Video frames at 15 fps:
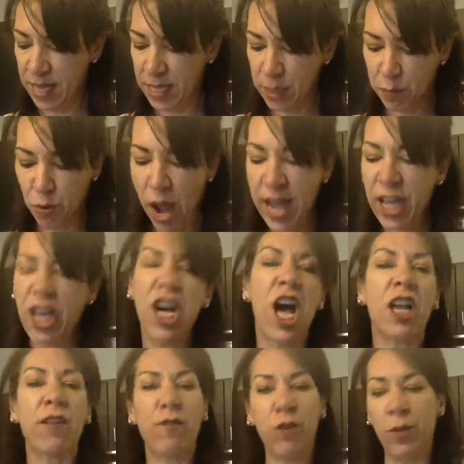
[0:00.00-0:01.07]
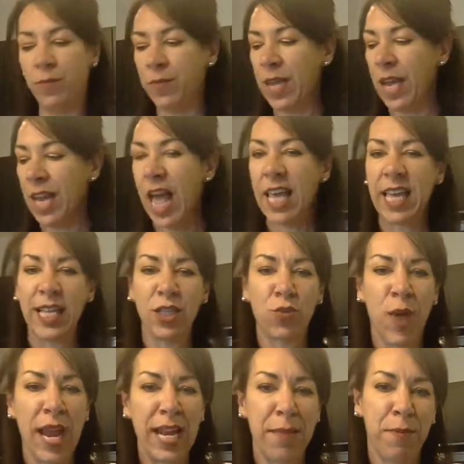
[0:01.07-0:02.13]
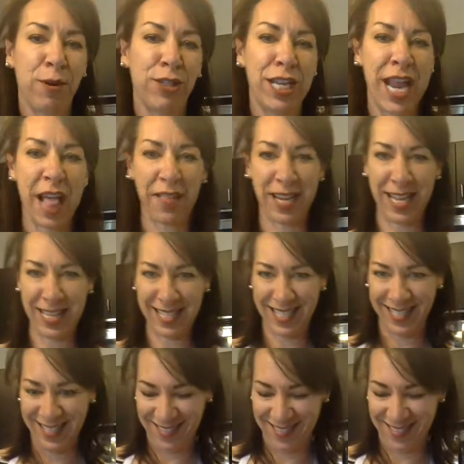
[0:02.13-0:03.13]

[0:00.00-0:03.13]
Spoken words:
It's bright and colorful, like Israeli personalities.